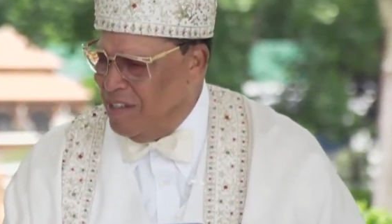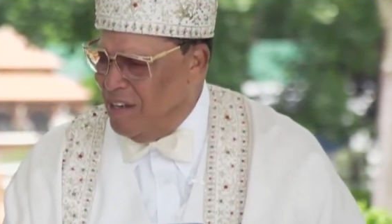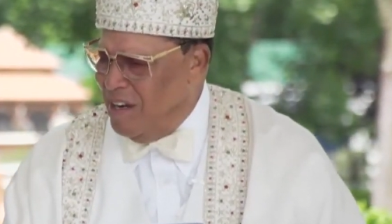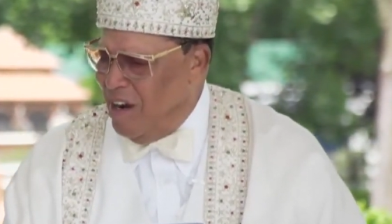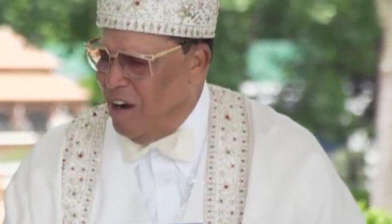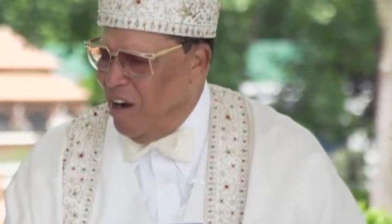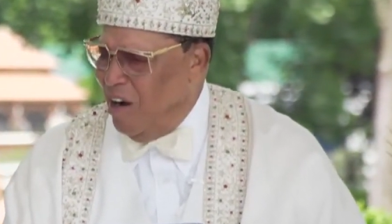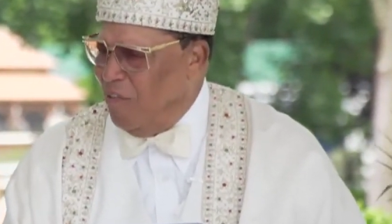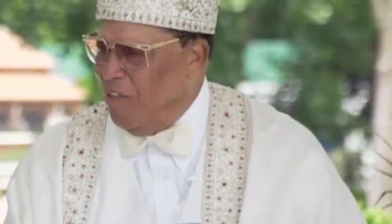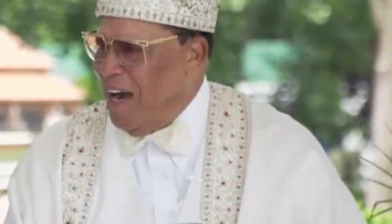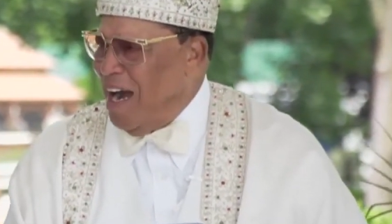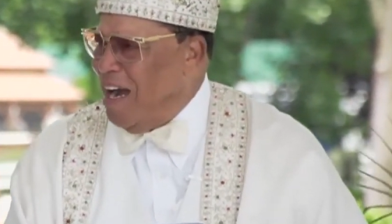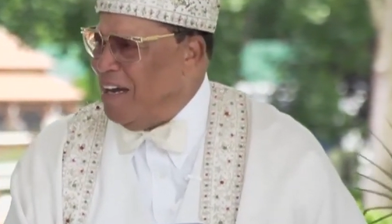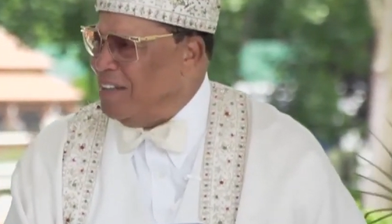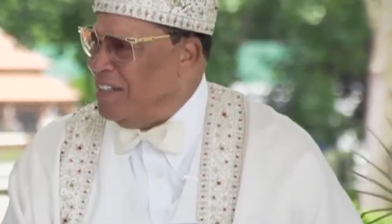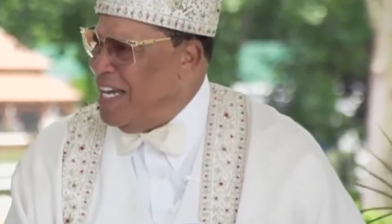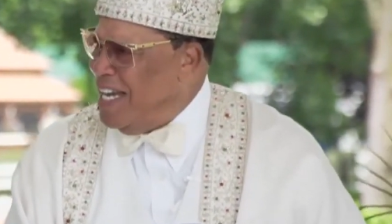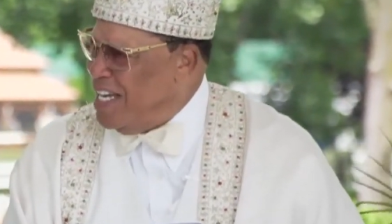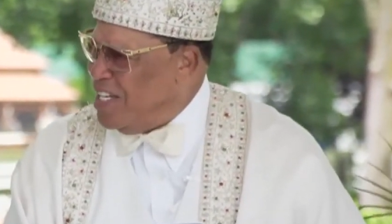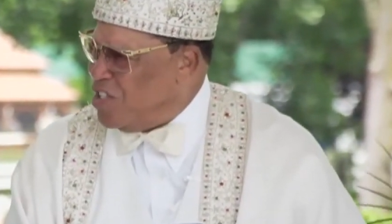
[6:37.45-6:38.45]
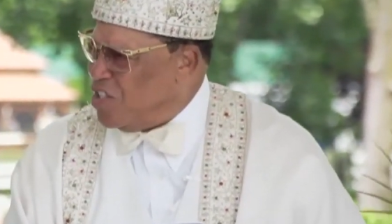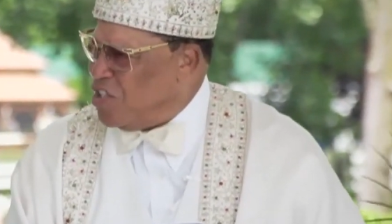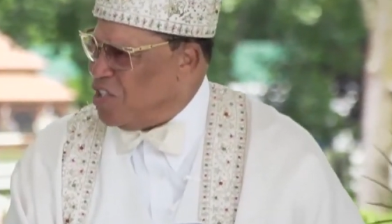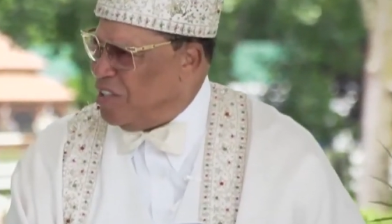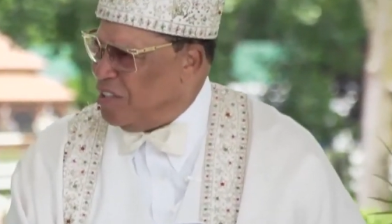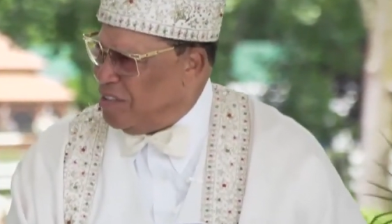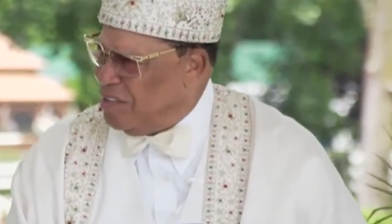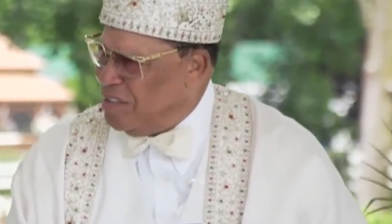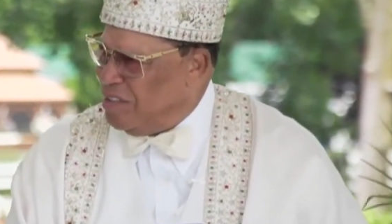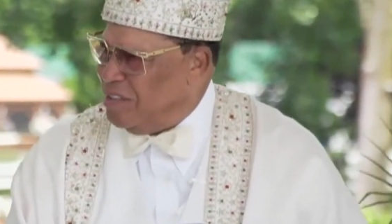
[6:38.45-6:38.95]
of our
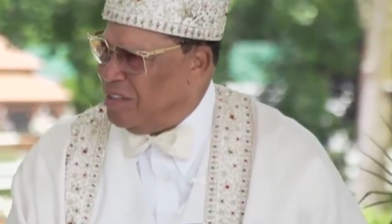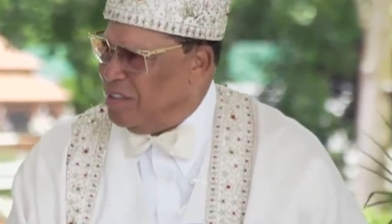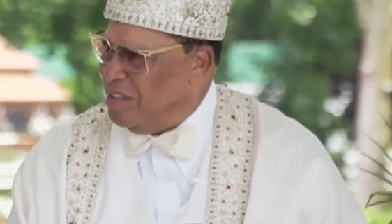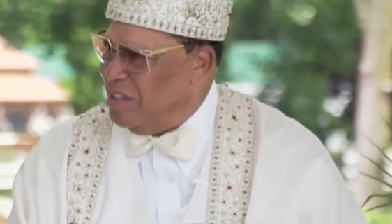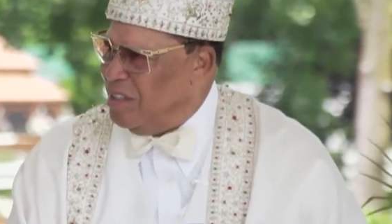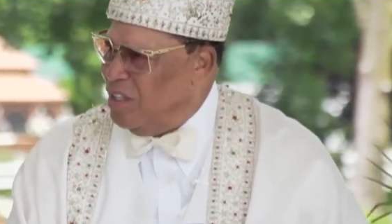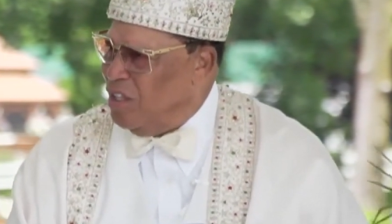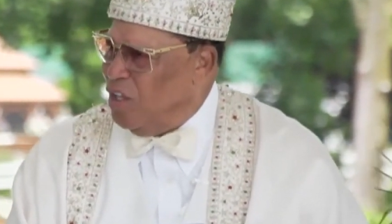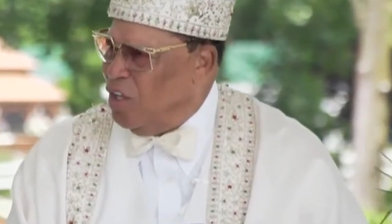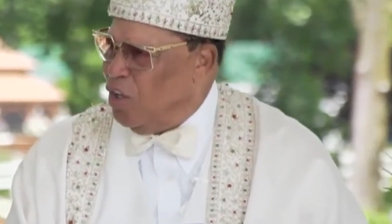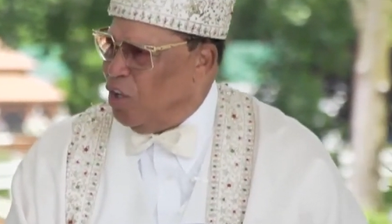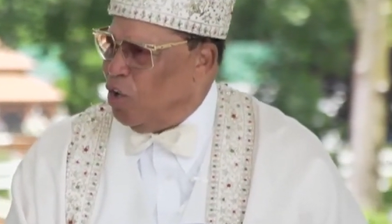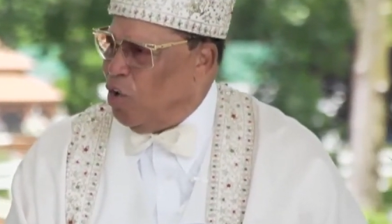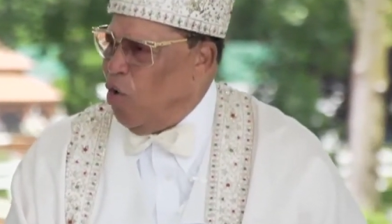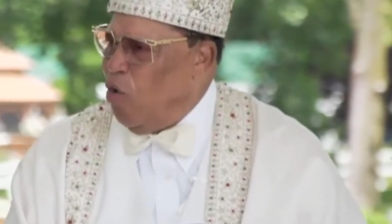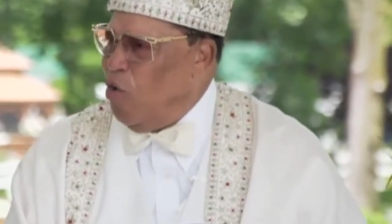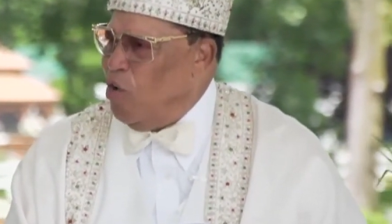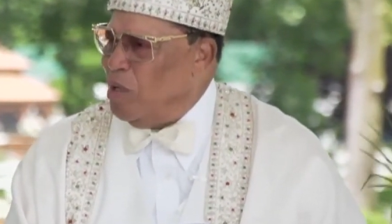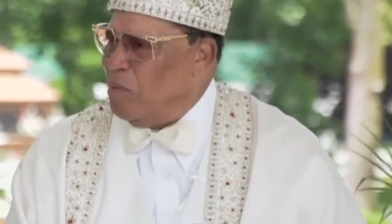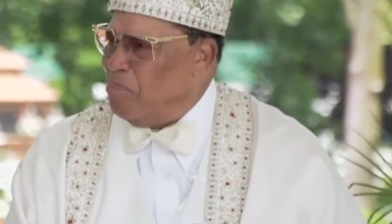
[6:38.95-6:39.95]
nation going